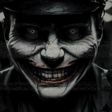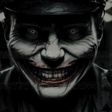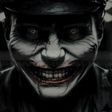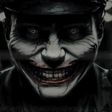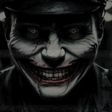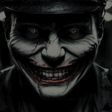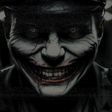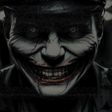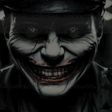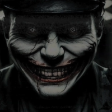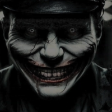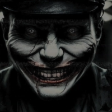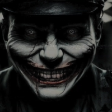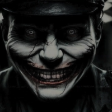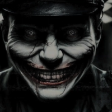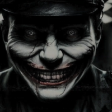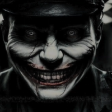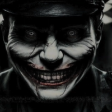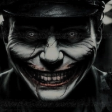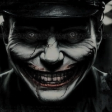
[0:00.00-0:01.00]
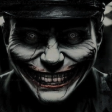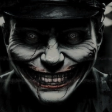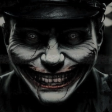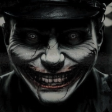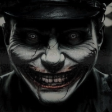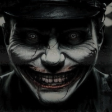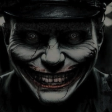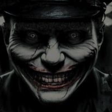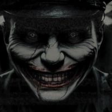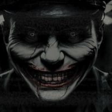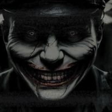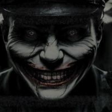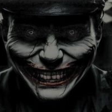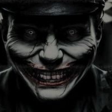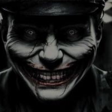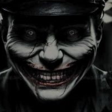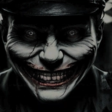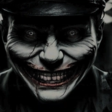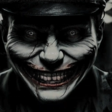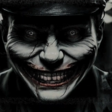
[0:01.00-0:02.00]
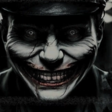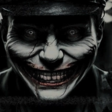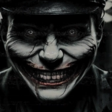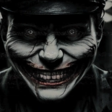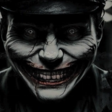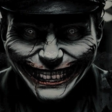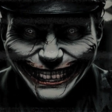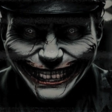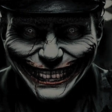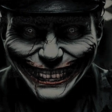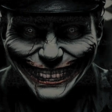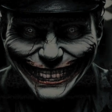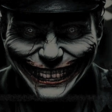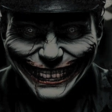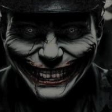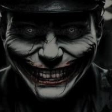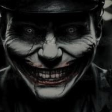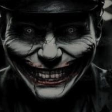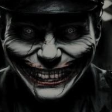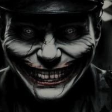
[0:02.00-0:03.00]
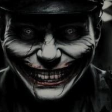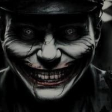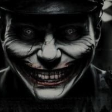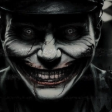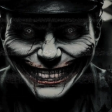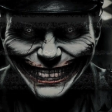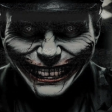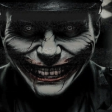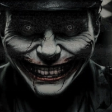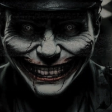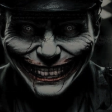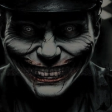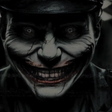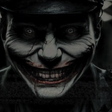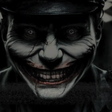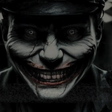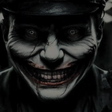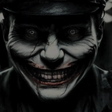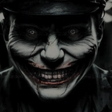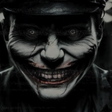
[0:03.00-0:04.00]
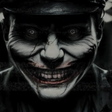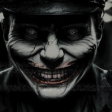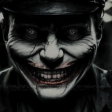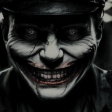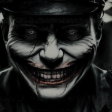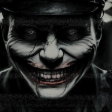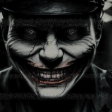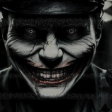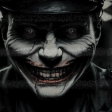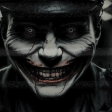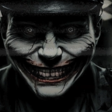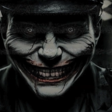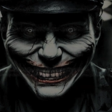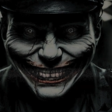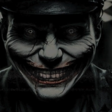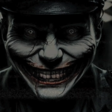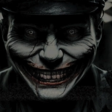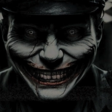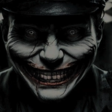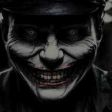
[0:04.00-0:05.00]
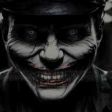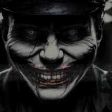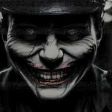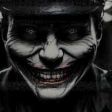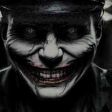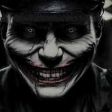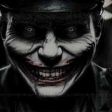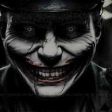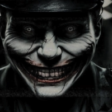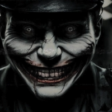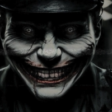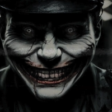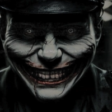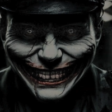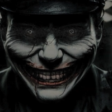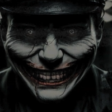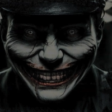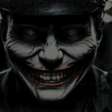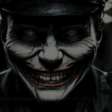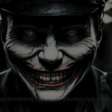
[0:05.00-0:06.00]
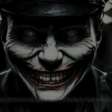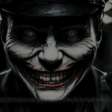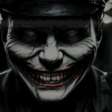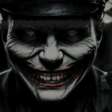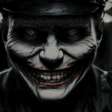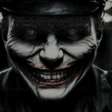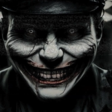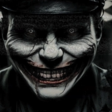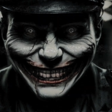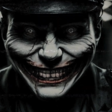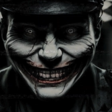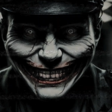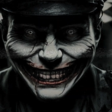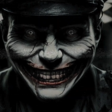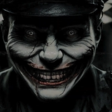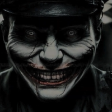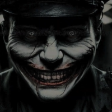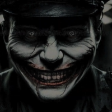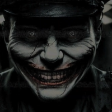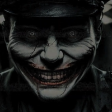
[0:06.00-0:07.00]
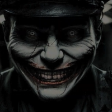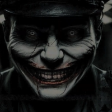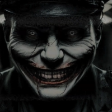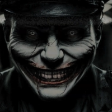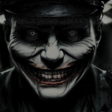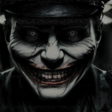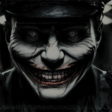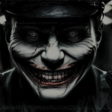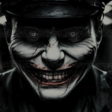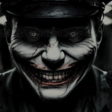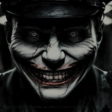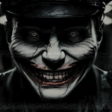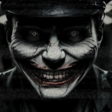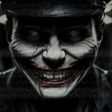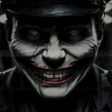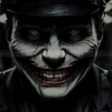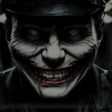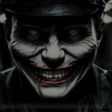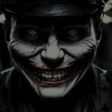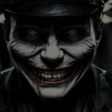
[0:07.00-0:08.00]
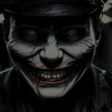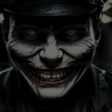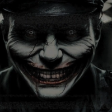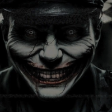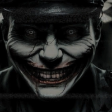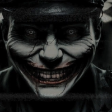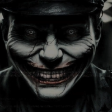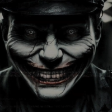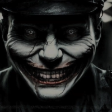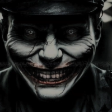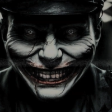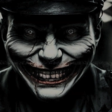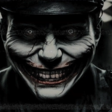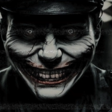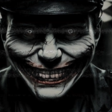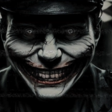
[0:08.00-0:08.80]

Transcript: I knew they wouldn't, not after what I'd seen. And when an older officer came to take my statement again, it was confirmed as he admitted something.